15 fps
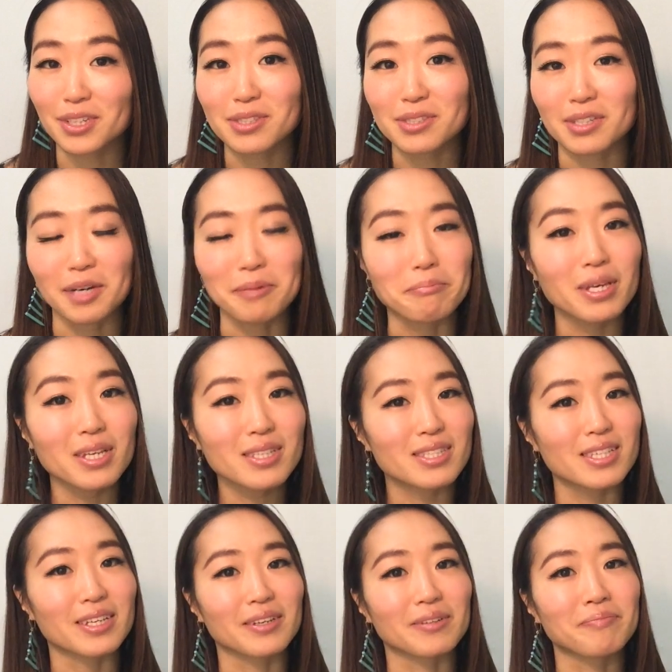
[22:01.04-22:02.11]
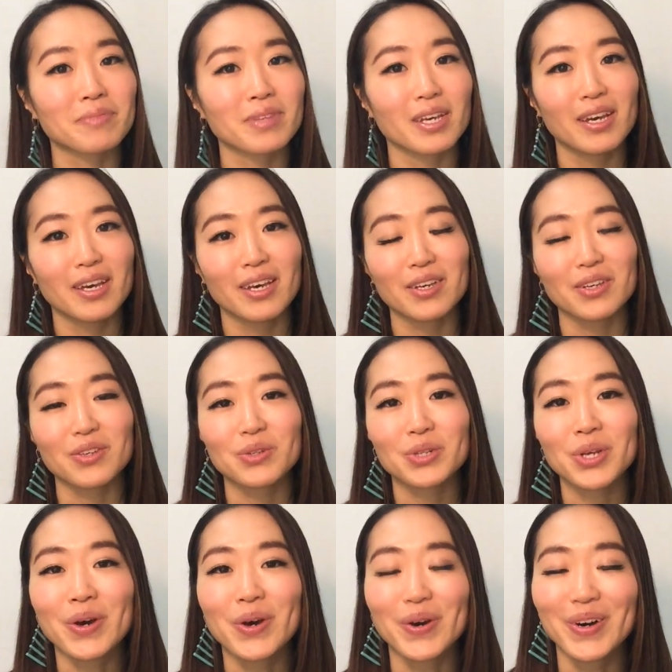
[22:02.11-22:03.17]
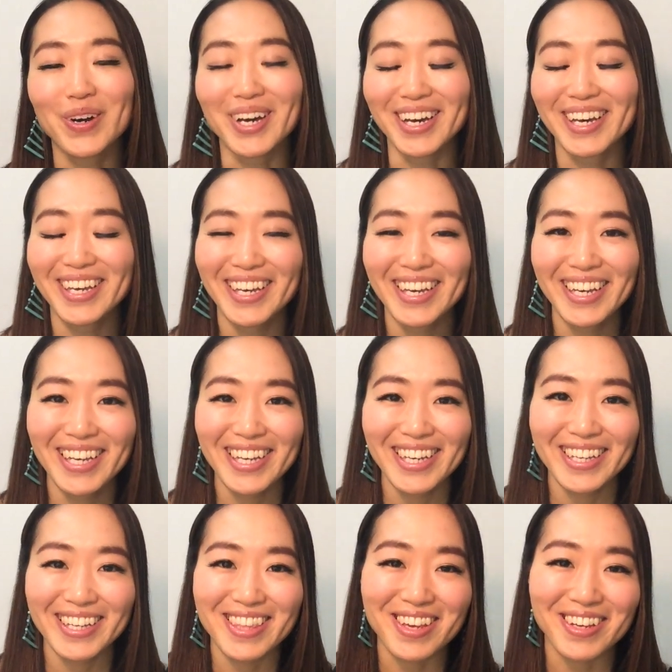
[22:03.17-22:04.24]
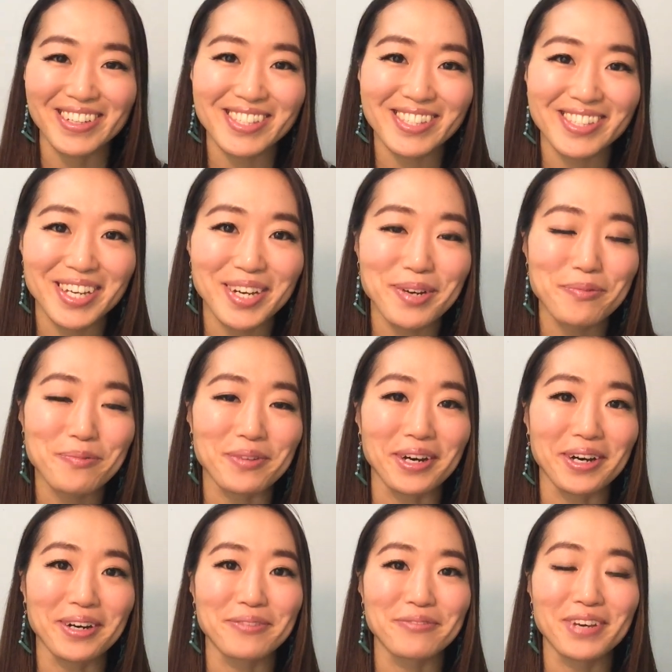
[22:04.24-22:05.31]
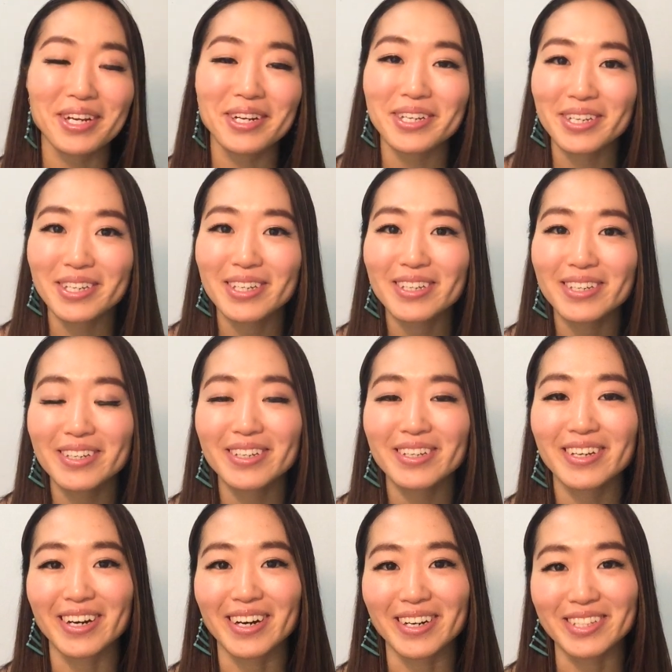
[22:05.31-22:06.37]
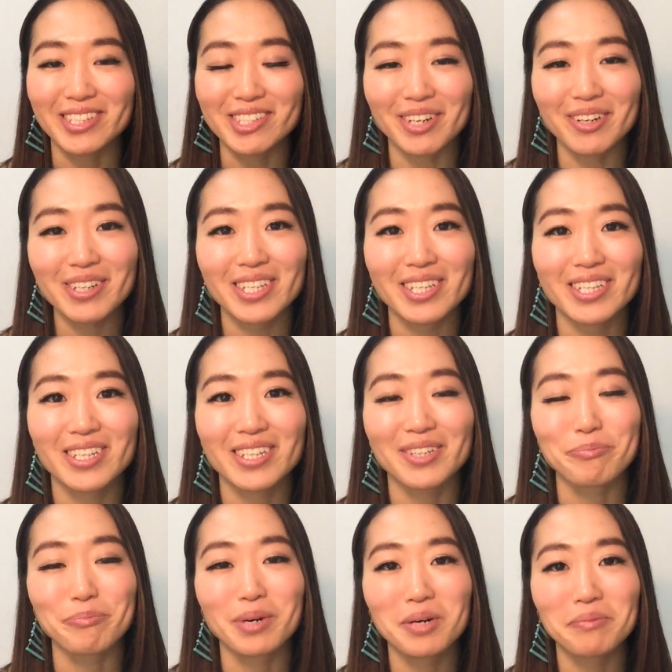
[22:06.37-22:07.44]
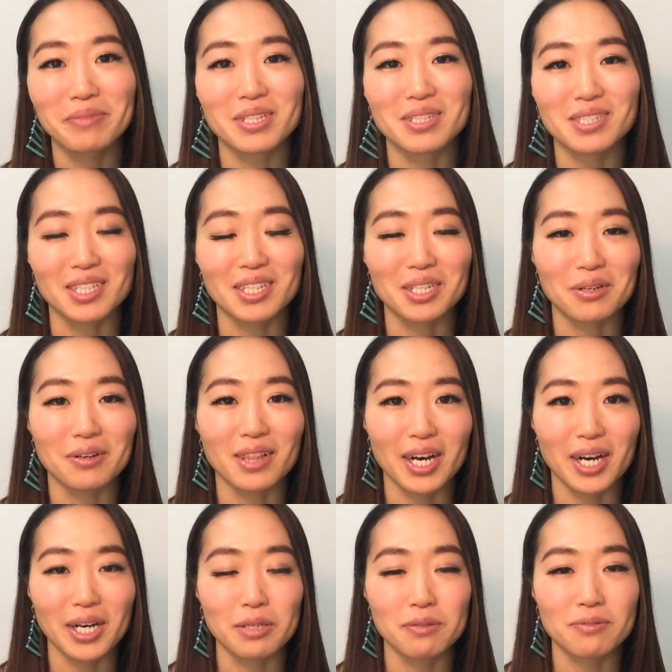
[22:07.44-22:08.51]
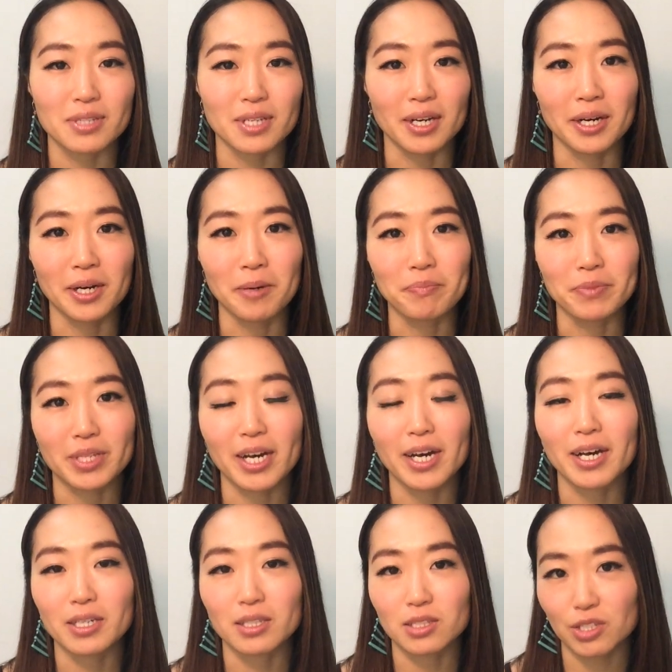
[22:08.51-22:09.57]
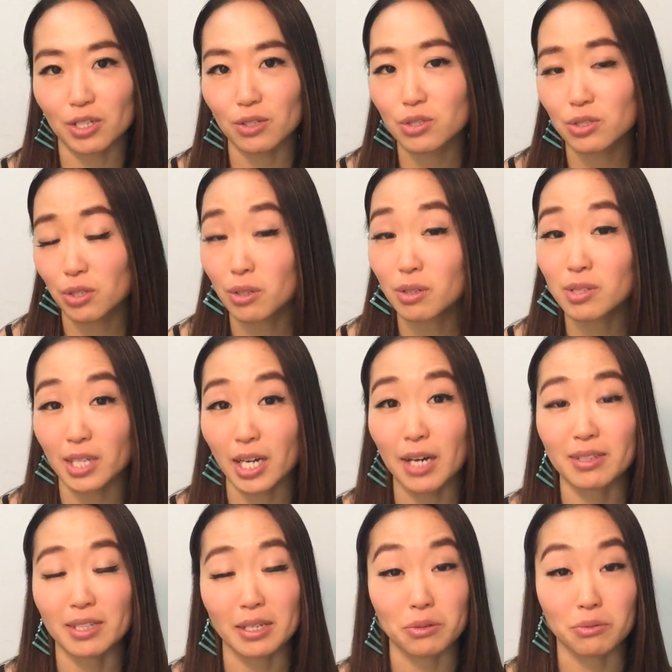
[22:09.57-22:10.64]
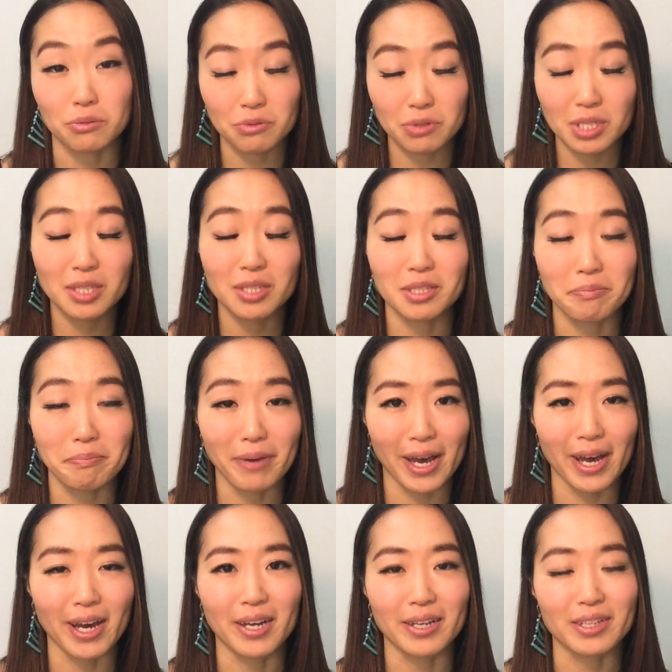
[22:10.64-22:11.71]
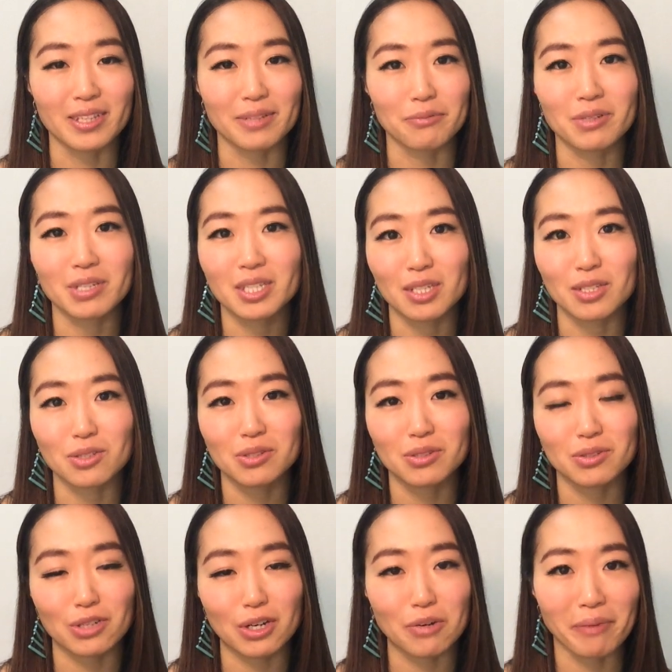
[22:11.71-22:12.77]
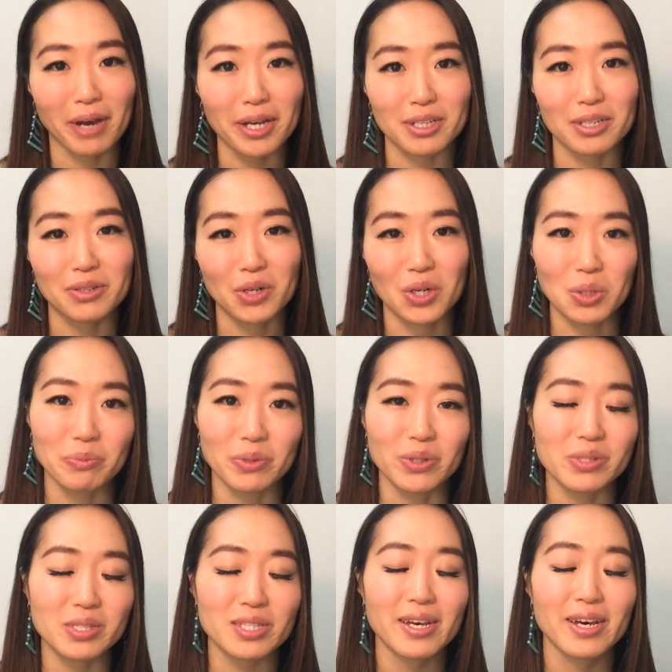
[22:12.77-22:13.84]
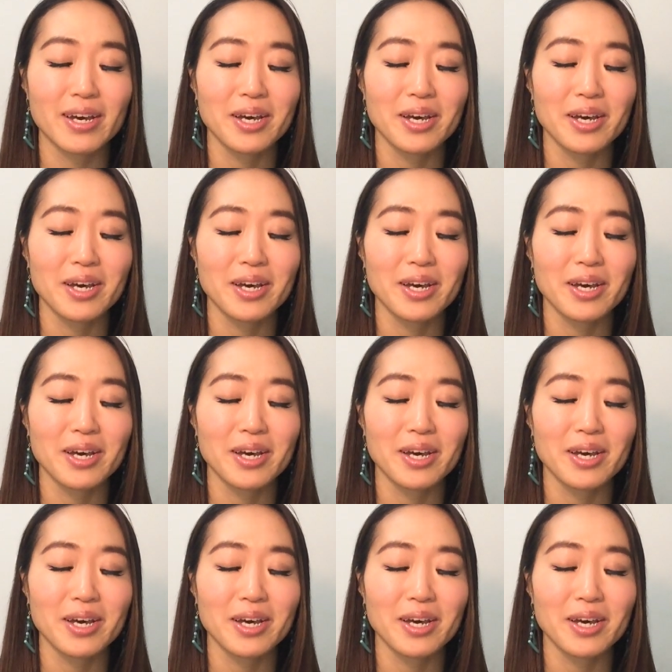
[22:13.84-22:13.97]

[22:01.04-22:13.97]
that's amazing. You know, there are some very shocking moments in our lives that just turns out like really bad, really traumatic almost.